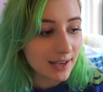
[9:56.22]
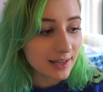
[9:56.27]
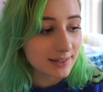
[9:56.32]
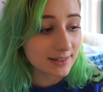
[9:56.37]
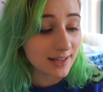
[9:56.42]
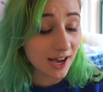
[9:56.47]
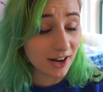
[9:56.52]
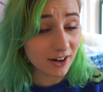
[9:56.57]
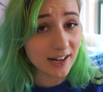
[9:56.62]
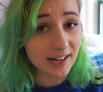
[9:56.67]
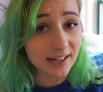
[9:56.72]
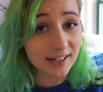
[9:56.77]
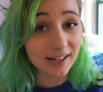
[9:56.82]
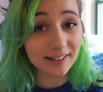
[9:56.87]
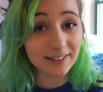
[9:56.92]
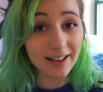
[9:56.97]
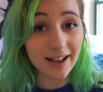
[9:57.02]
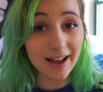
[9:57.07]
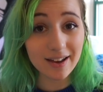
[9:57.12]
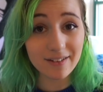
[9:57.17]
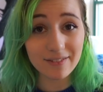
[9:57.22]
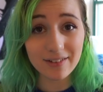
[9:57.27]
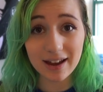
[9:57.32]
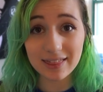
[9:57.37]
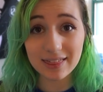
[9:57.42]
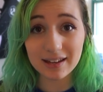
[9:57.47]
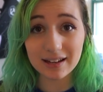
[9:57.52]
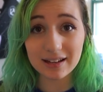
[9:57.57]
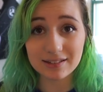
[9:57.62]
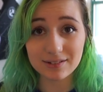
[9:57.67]
Saturday Night Live, I
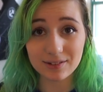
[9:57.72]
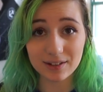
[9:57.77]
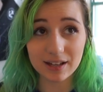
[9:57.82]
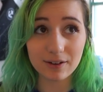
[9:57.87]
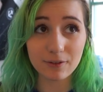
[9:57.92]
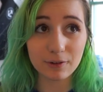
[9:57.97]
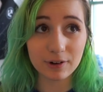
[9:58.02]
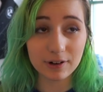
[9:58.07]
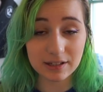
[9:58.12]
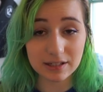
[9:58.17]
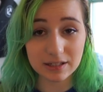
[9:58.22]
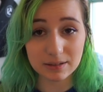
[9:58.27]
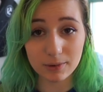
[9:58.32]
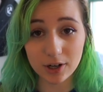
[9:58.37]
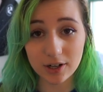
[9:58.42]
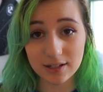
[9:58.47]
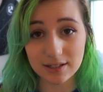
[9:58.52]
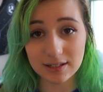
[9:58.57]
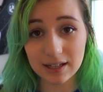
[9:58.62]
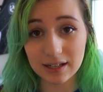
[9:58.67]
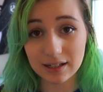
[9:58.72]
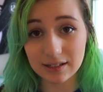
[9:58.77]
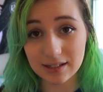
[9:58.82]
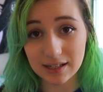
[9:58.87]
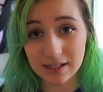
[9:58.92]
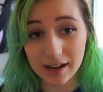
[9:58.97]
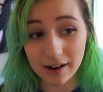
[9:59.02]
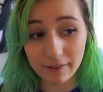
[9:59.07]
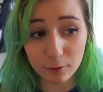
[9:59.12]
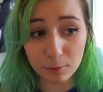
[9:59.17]
think, is like one of the smartest things
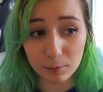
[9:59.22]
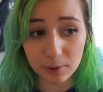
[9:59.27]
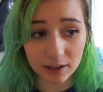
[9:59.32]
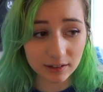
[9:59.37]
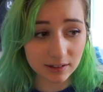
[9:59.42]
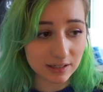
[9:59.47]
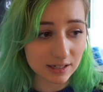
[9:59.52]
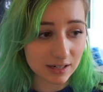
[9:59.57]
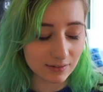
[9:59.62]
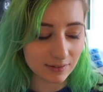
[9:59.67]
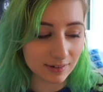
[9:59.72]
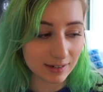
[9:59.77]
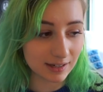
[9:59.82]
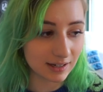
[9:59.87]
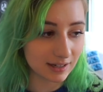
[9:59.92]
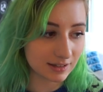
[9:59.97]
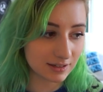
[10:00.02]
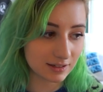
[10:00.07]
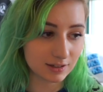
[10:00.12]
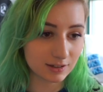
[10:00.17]
that's ever been on TV. It's